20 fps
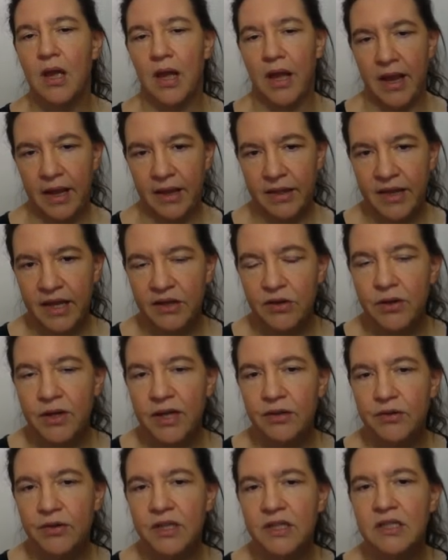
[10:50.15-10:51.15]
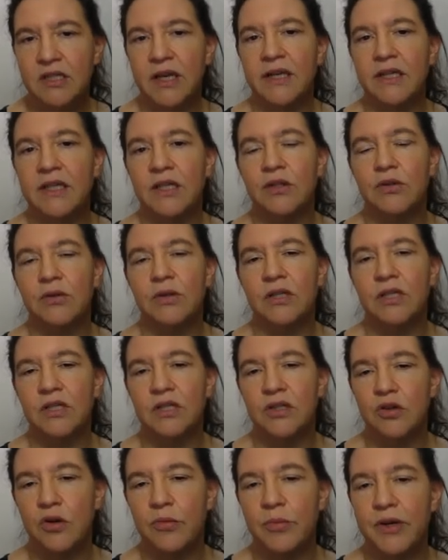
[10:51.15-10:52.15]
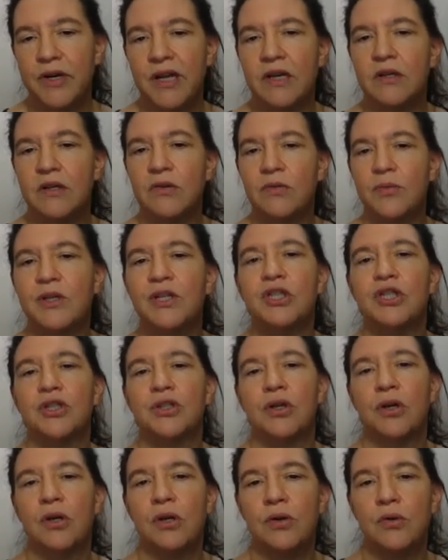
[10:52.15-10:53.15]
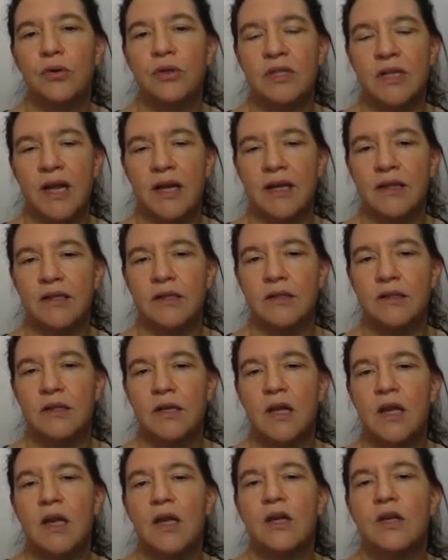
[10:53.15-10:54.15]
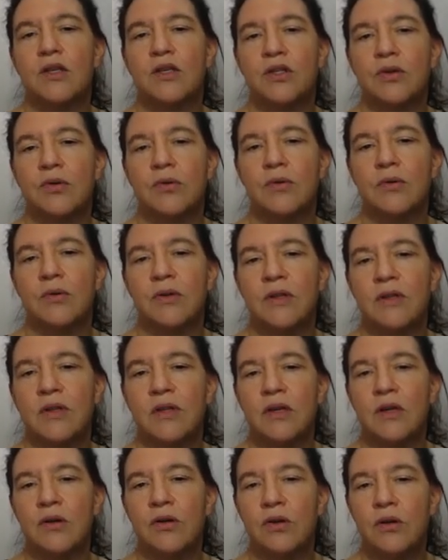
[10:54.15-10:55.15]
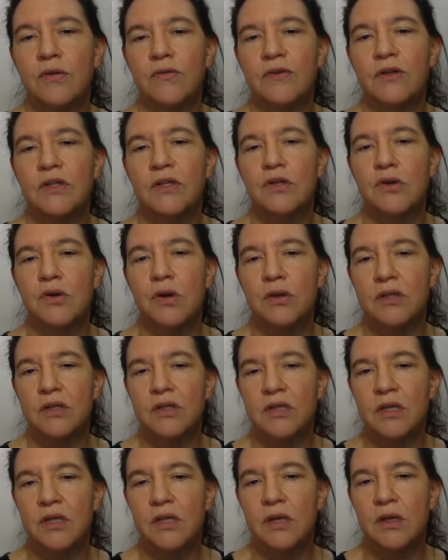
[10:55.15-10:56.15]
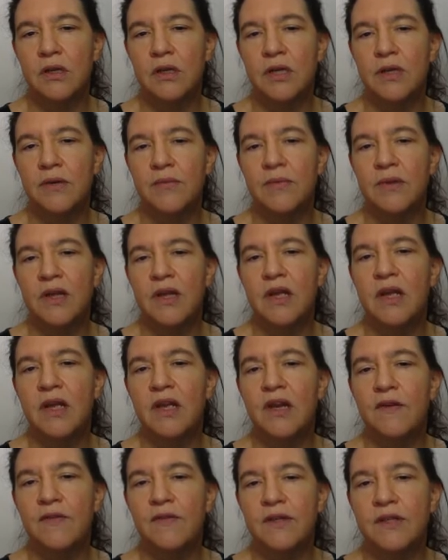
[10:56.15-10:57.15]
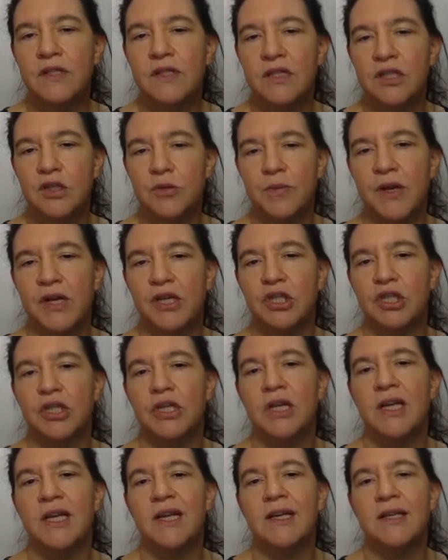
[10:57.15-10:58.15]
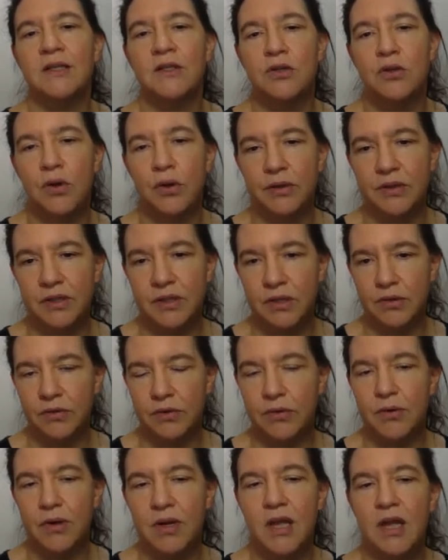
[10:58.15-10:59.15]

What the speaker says: And that you can translate into the discriminant, which looks like this. So the curve is non-singular if this expression is non-zero.